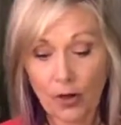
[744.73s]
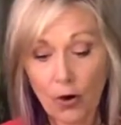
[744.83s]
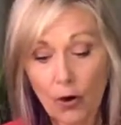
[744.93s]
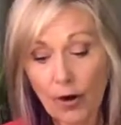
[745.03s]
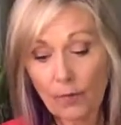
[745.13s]

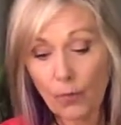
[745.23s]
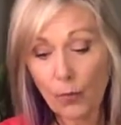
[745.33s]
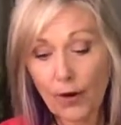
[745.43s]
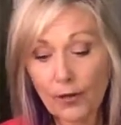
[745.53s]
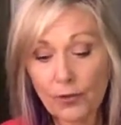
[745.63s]
or
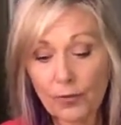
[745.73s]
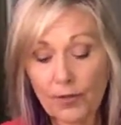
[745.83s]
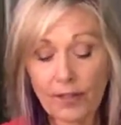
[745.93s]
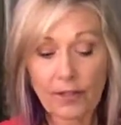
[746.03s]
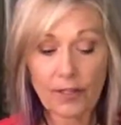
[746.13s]
where you
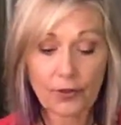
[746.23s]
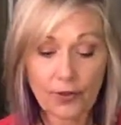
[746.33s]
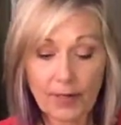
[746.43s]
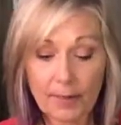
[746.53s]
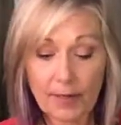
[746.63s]
think that you're
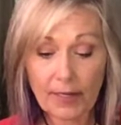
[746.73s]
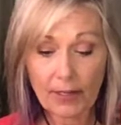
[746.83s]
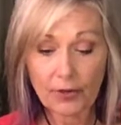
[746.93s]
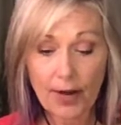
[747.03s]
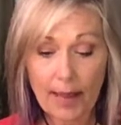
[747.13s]
going to
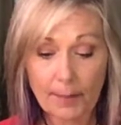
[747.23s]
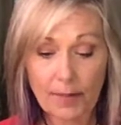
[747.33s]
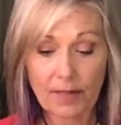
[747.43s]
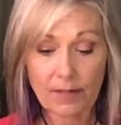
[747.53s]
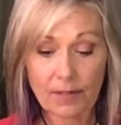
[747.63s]
get your
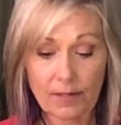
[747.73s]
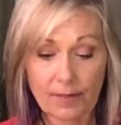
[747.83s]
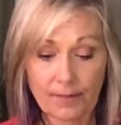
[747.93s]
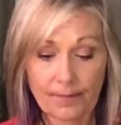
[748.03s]
happiness.